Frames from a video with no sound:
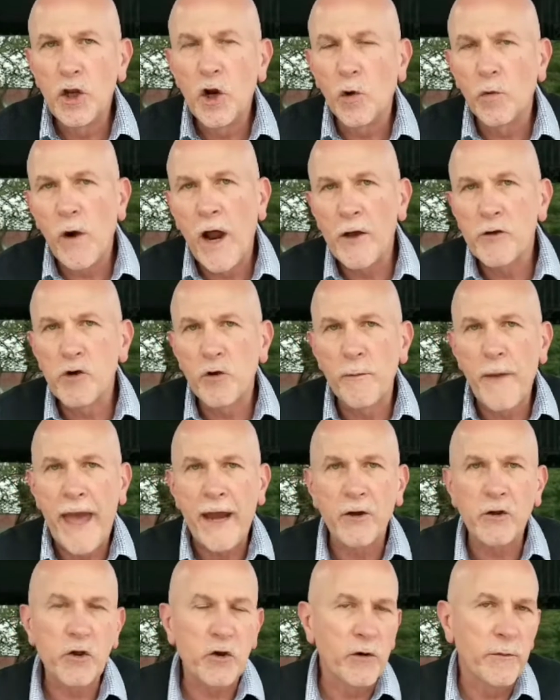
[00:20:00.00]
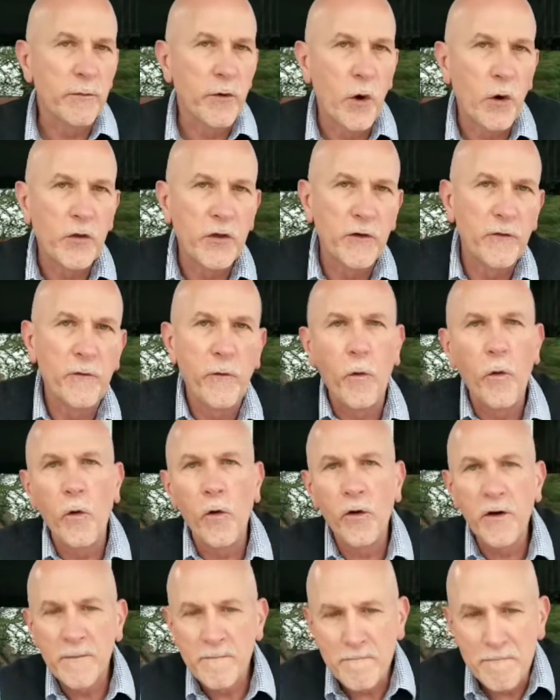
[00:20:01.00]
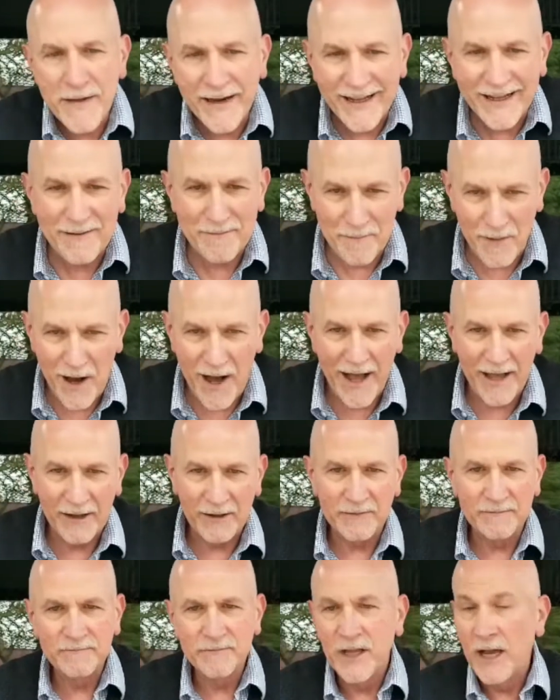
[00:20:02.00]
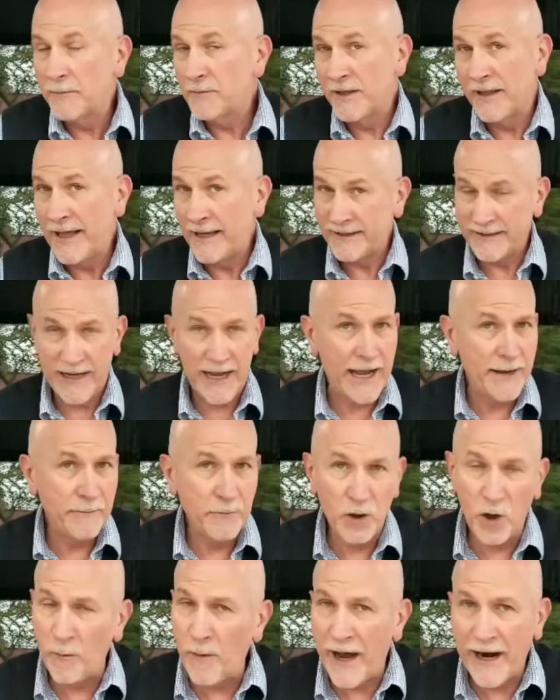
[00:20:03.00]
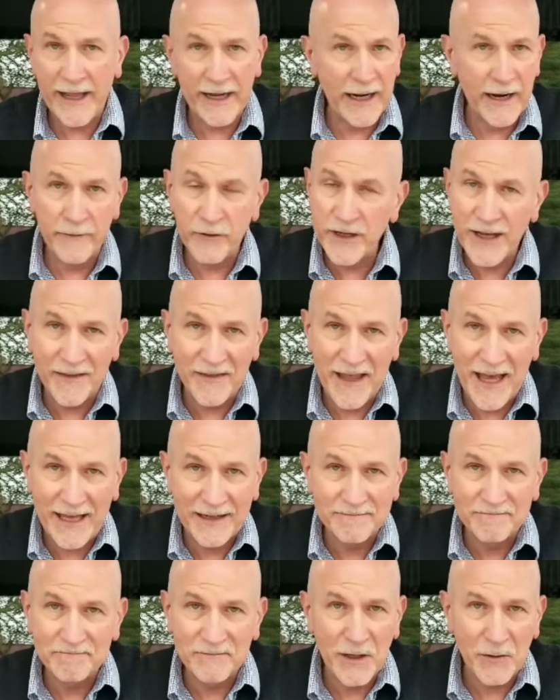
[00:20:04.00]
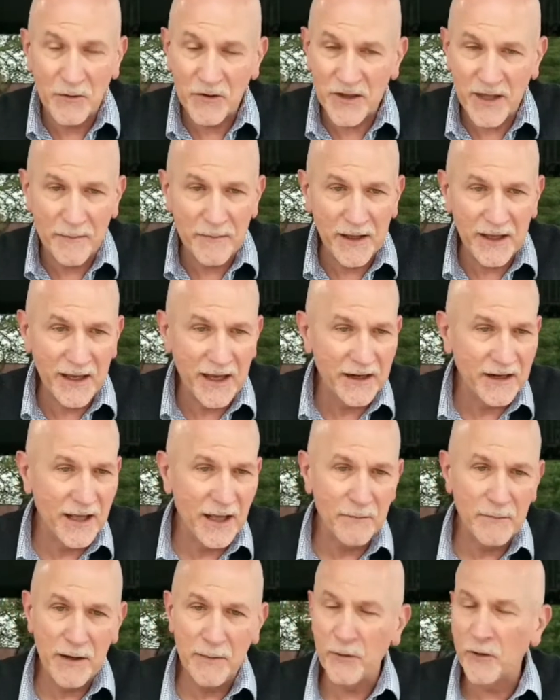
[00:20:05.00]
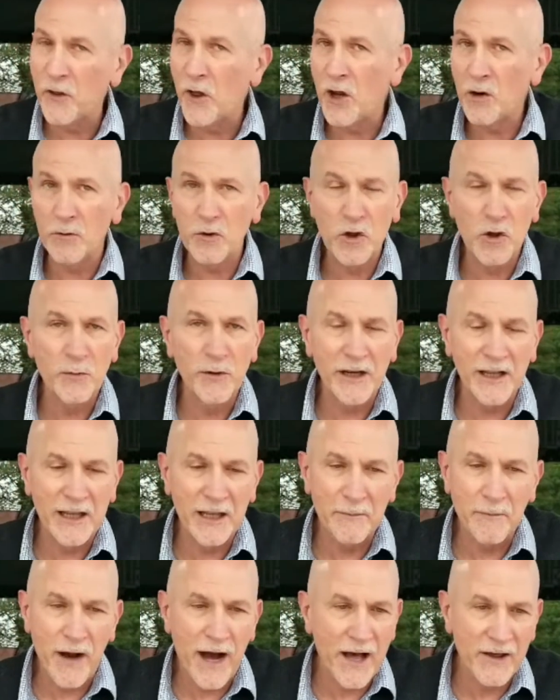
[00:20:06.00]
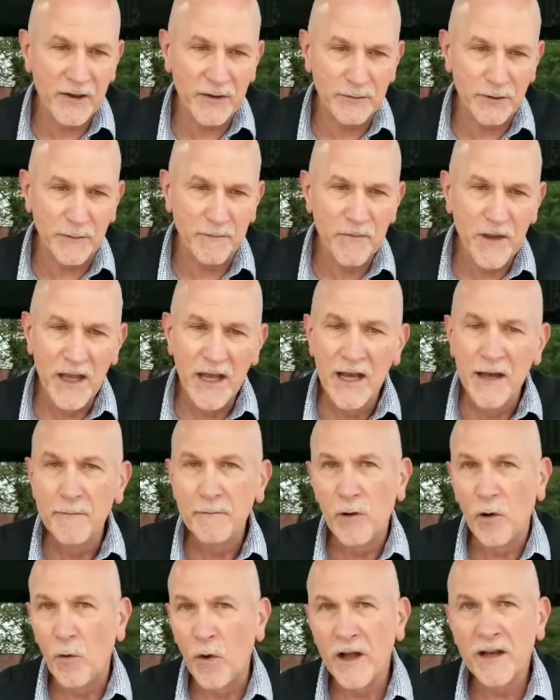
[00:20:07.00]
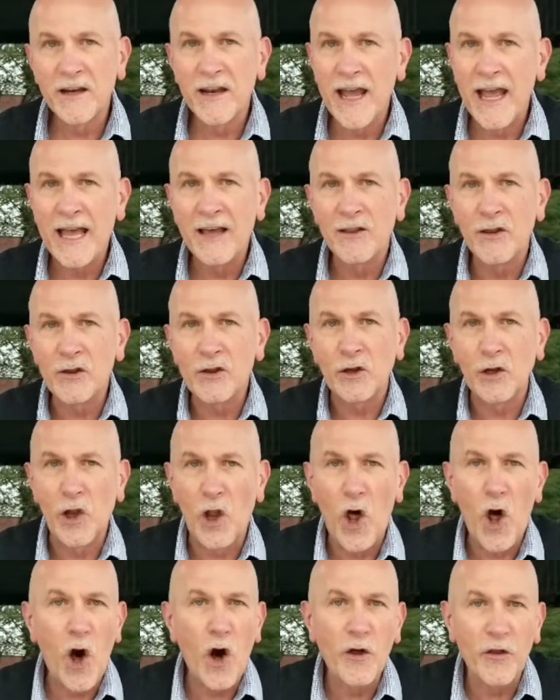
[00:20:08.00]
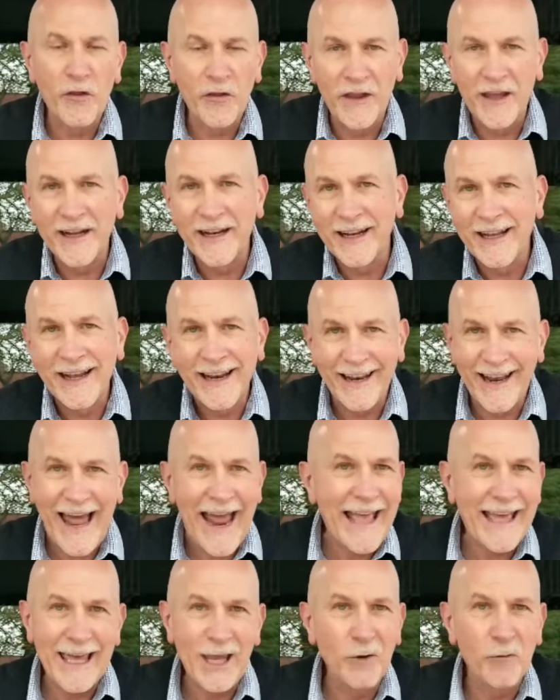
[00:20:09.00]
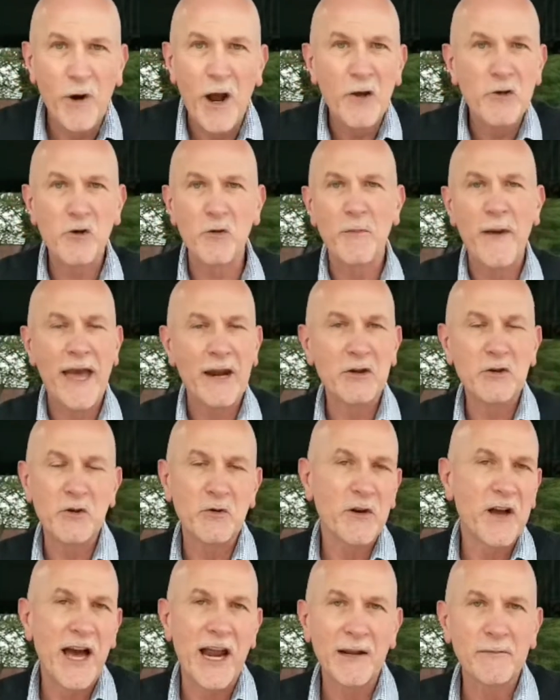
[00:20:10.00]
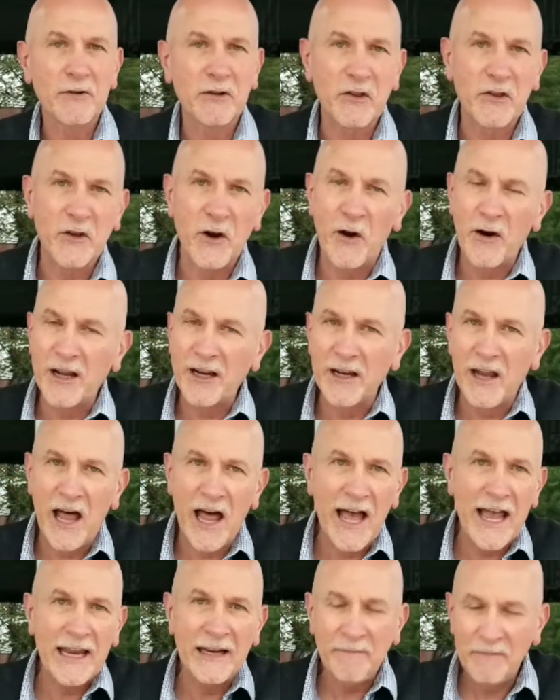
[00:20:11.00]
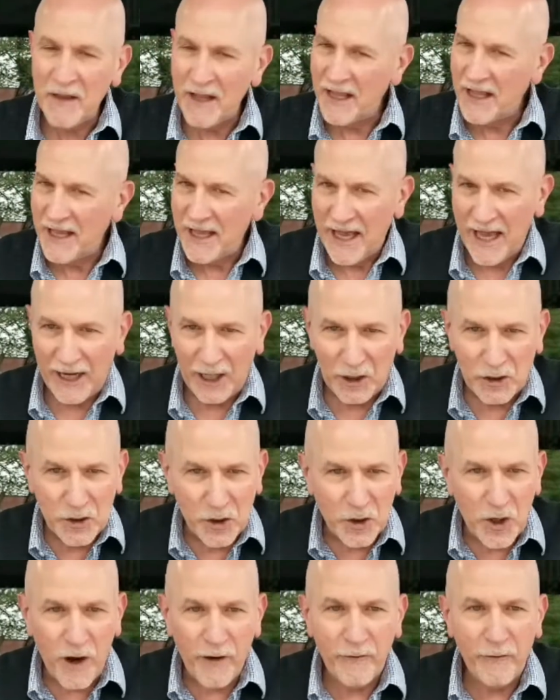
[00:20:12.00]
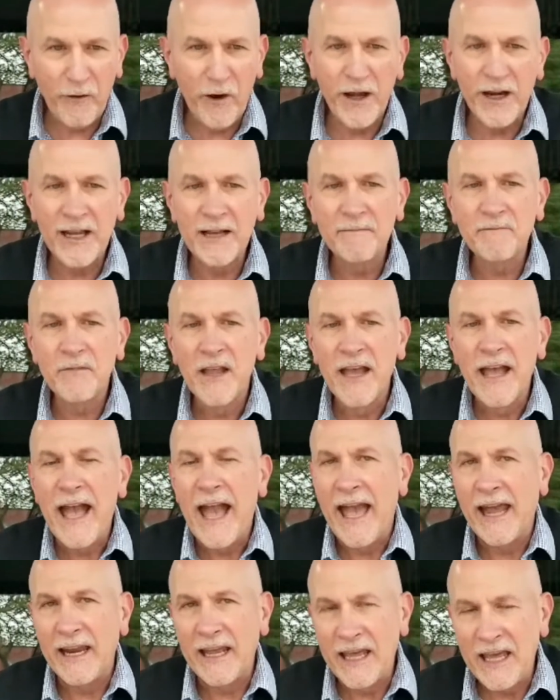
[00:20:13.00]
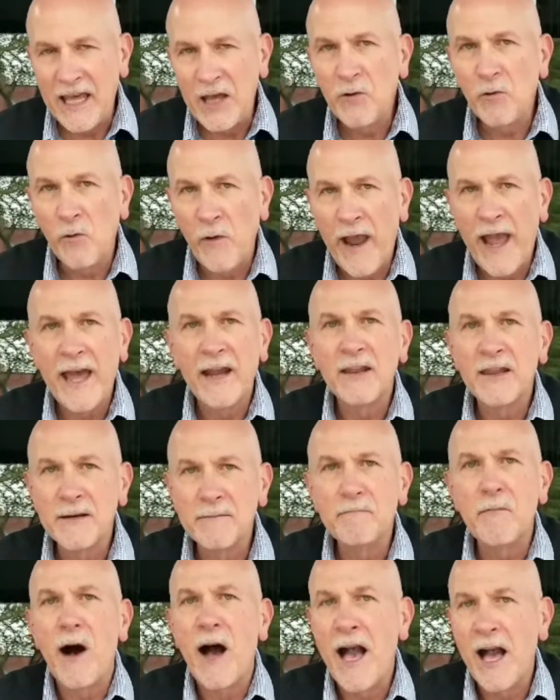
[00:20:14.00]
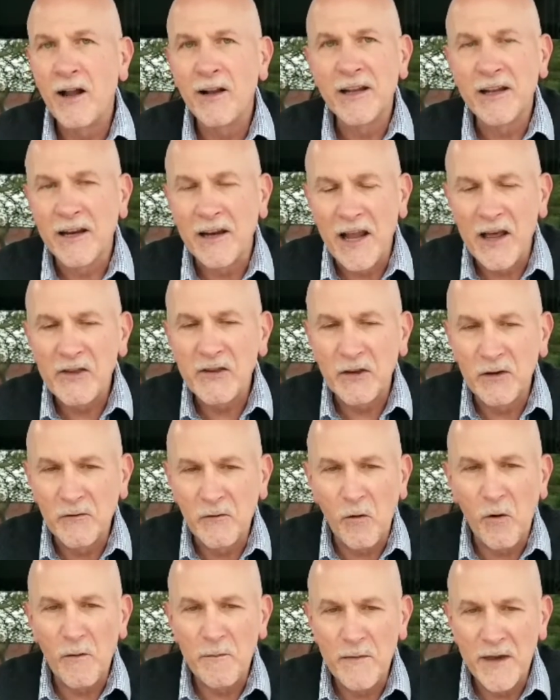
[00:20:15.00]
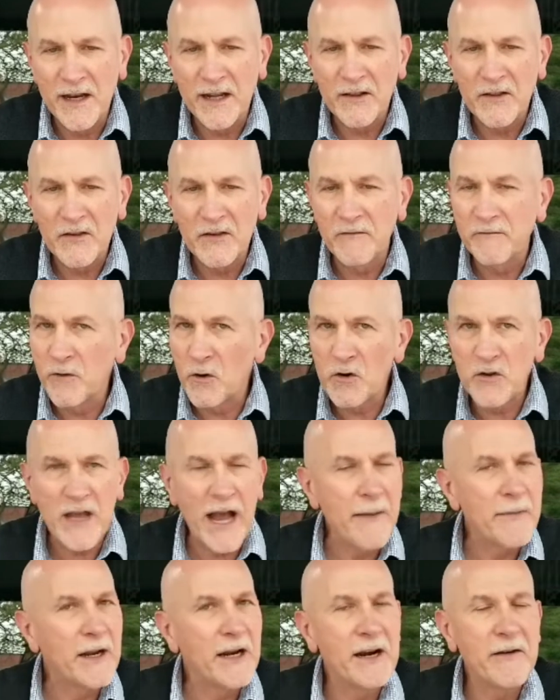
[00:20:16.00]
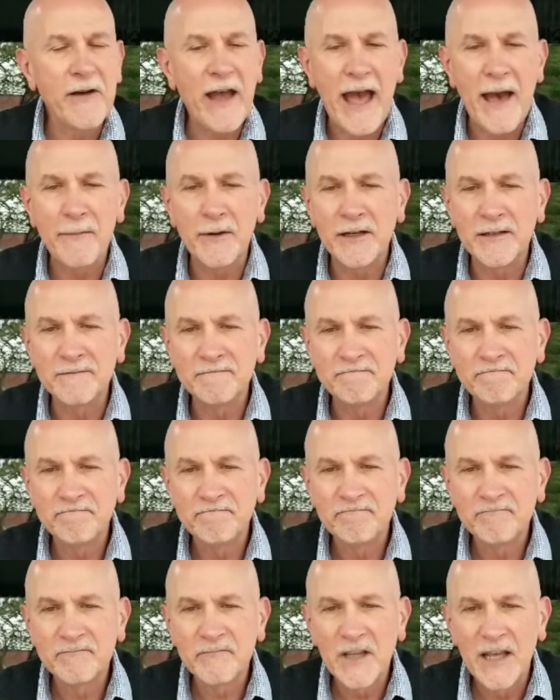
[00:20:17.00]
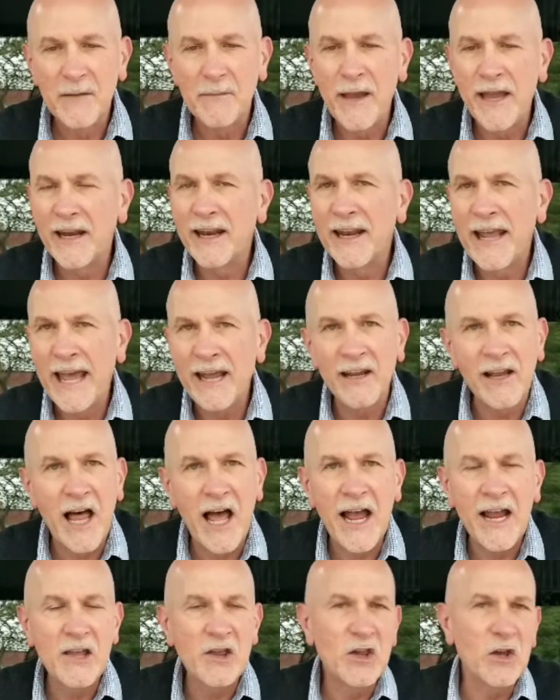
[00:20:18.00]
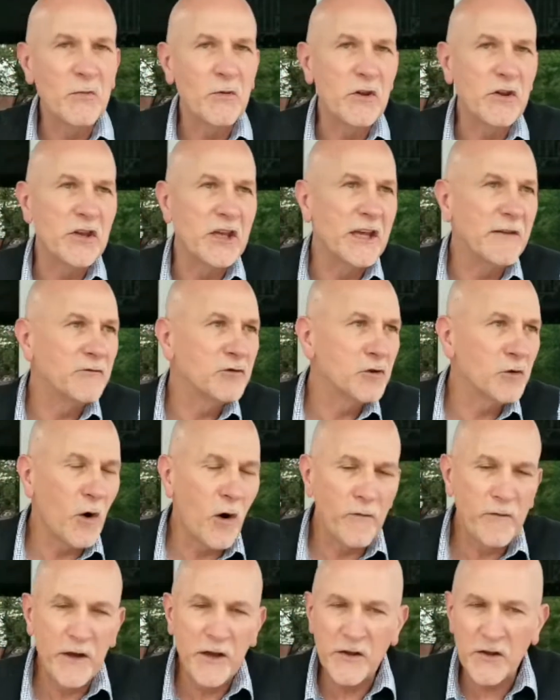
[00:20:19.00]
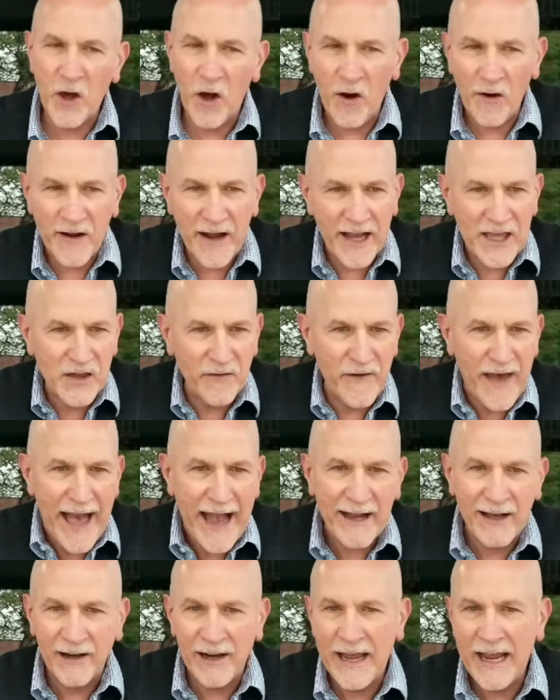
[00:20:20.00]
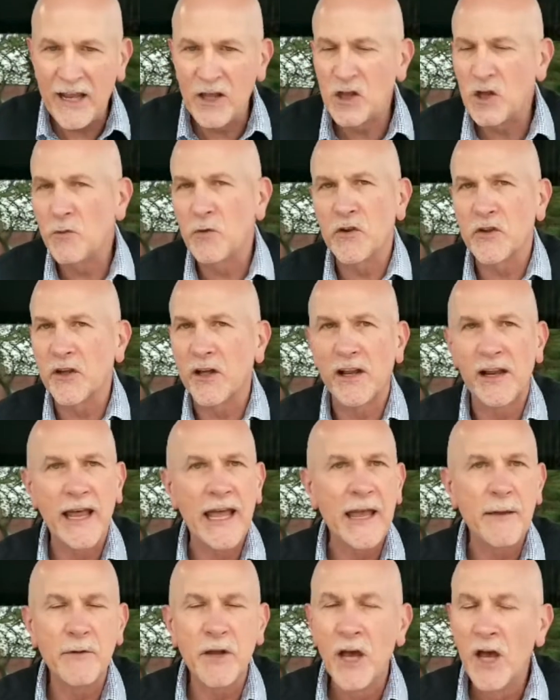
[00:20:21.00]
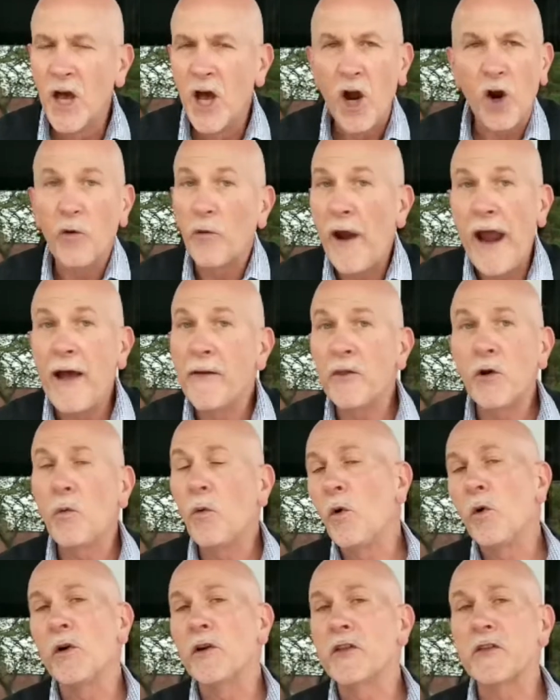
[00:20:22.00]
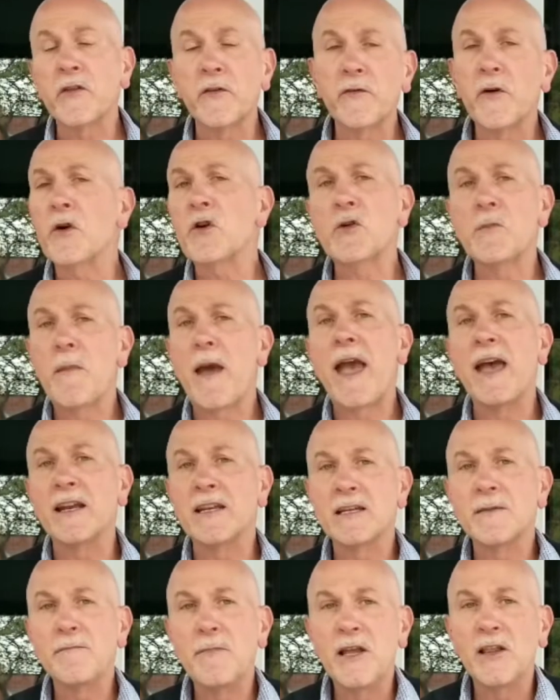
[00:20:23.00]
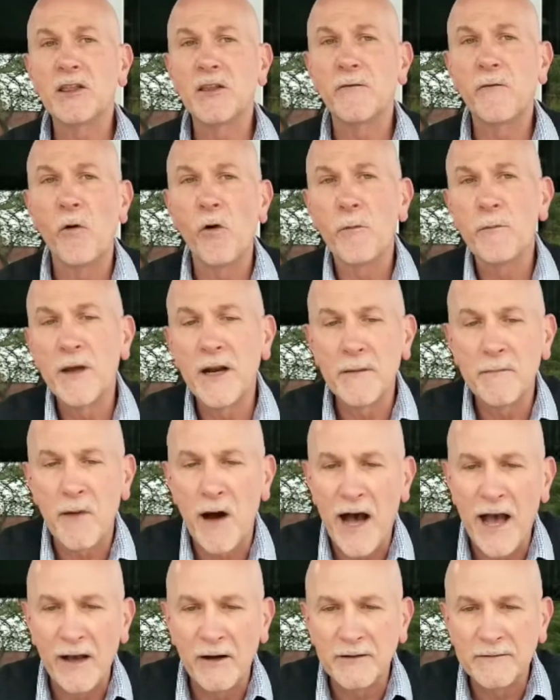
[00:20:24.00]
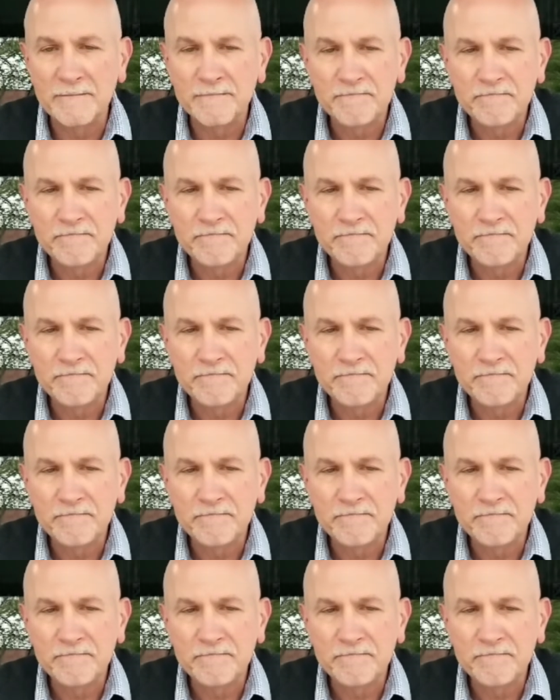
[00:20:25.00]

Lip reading: know, Roger Bannister broke the 4-minute mile. Up to that time, nobody had ever done that. It was something undone. People thought it was humanly impossible. But one day, this long, thin, lanky Roger Bannister got at the starting line, and he took off running, and he ran the mile in less than 4 minutes. First time that it ever happened. He made headlines, he received trophies, all kinds of accolades. He was acclaimed around the world as the first man to beat the 4-minute mile.